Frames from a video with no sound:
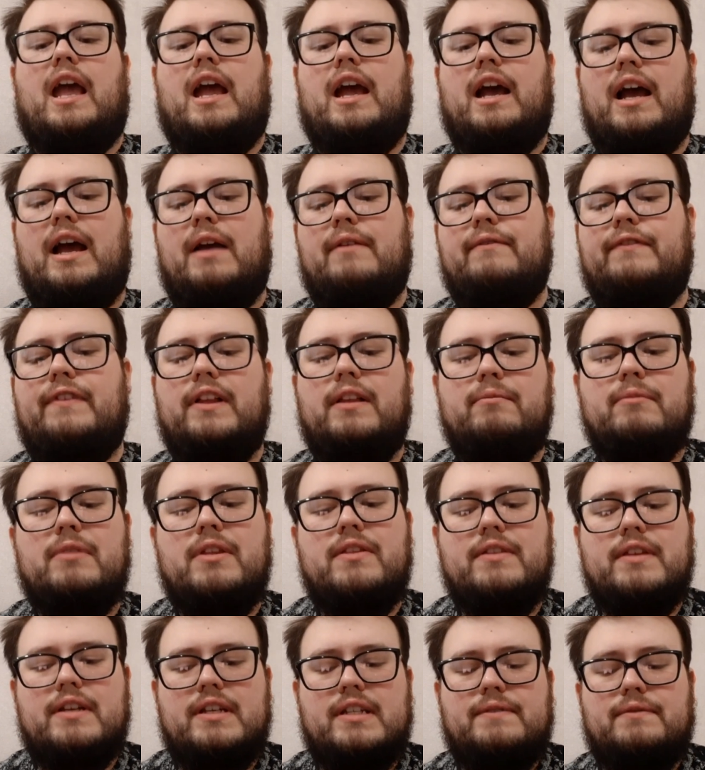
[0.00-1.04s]
I'm filming
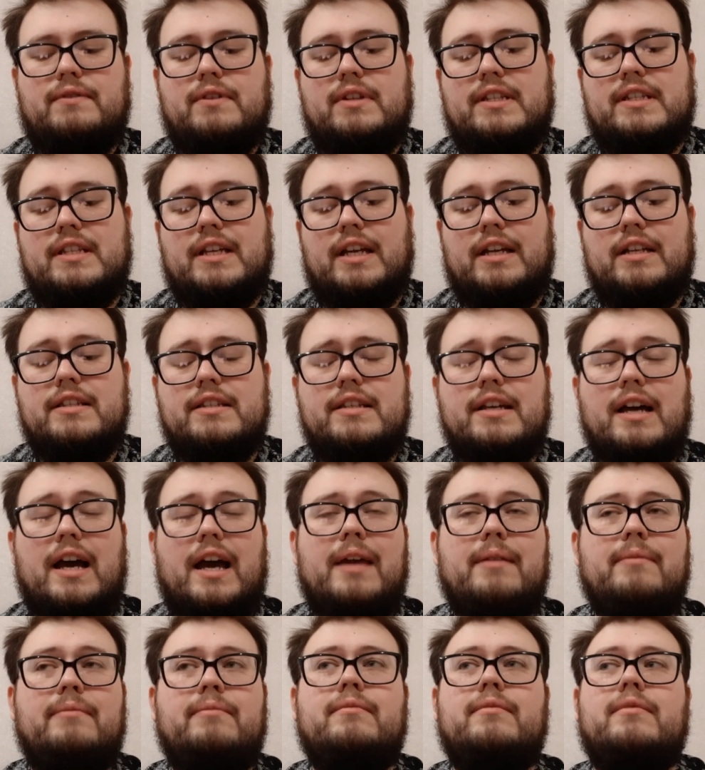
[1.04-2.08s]
this for the second
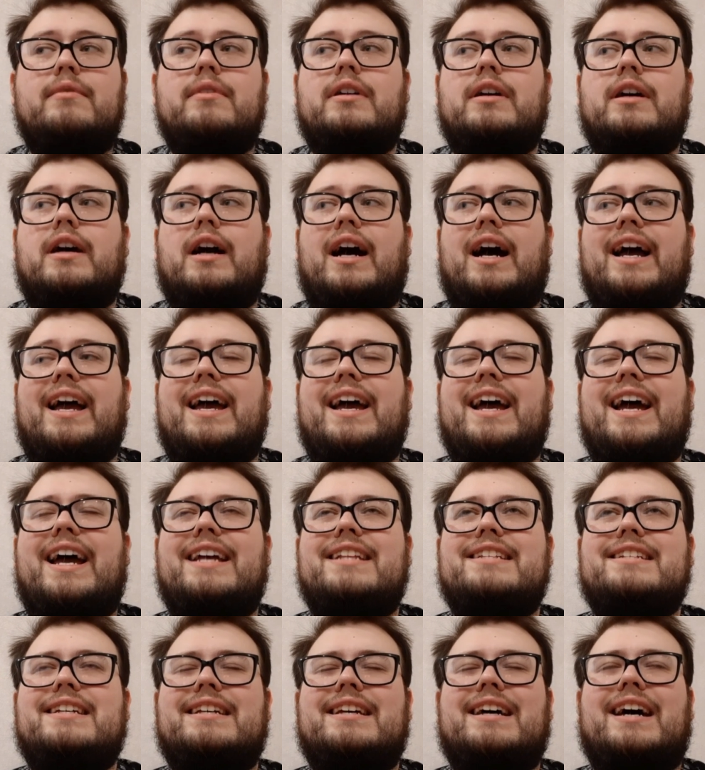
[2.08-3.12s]
time. I
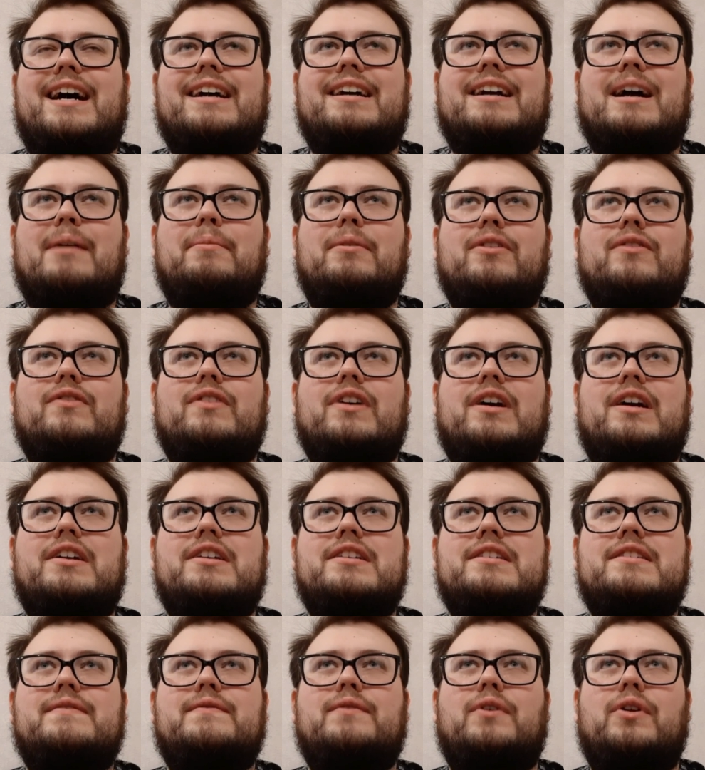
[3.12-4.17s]
had a couple of
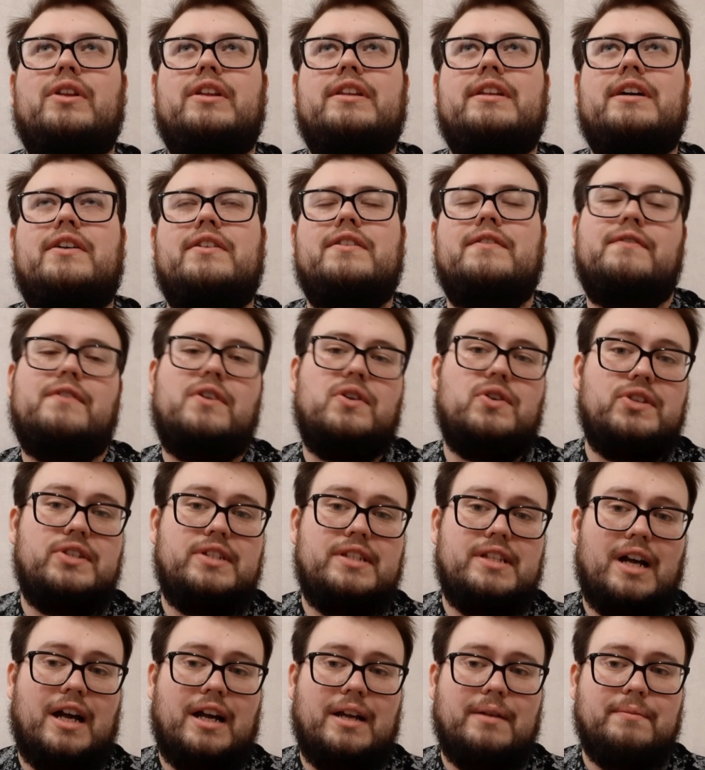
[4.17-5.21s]
cards falling out the first
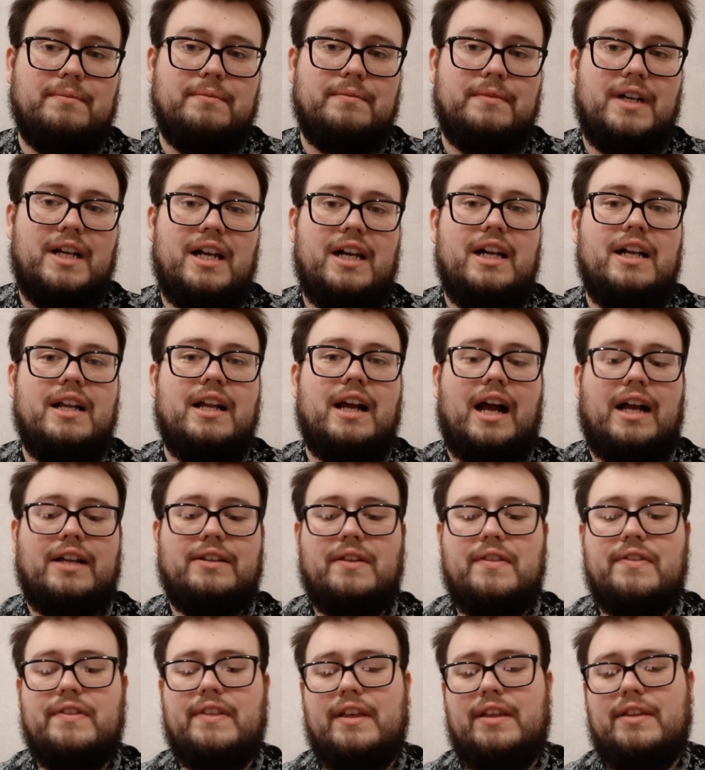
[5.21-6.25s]
time. I
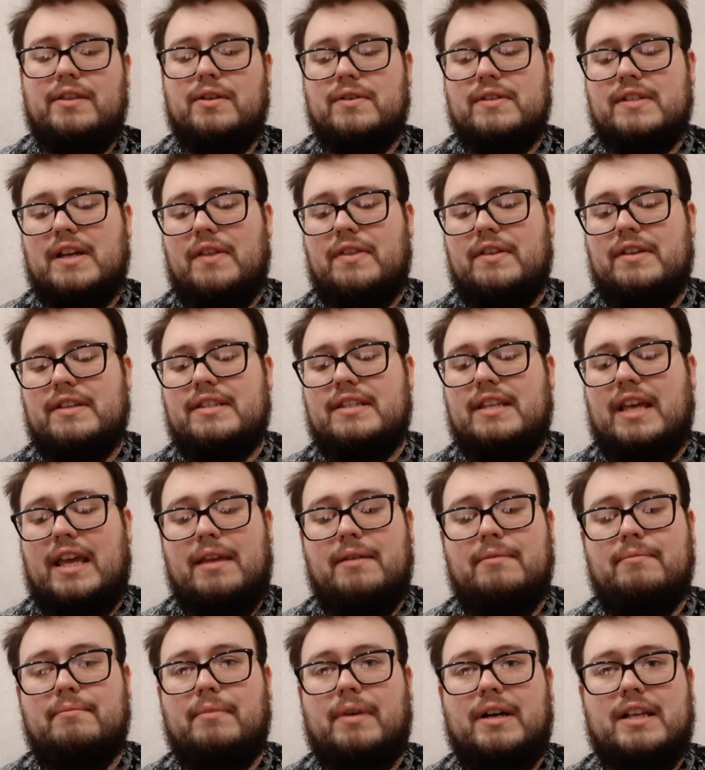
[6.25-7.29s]
don't think those are the
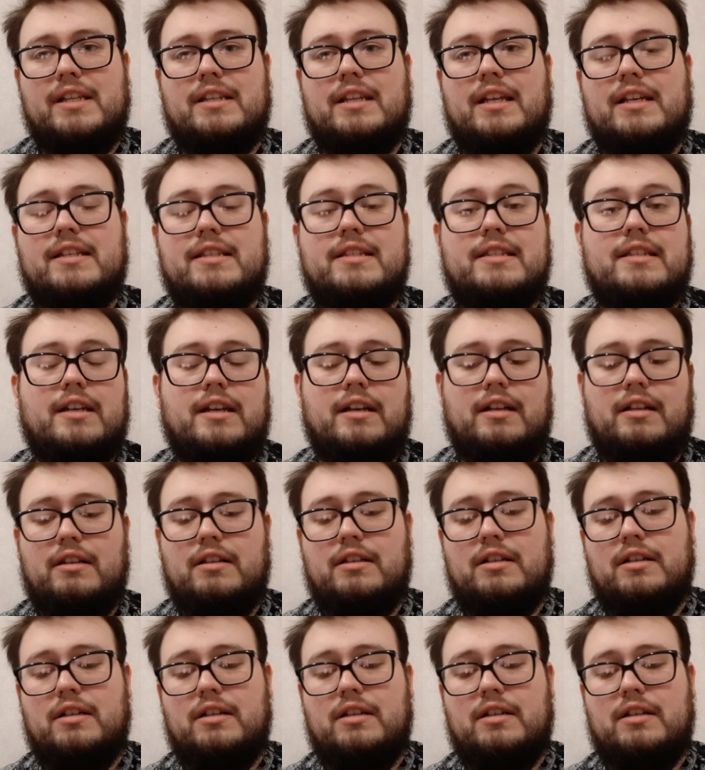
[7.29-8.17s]
same, but still.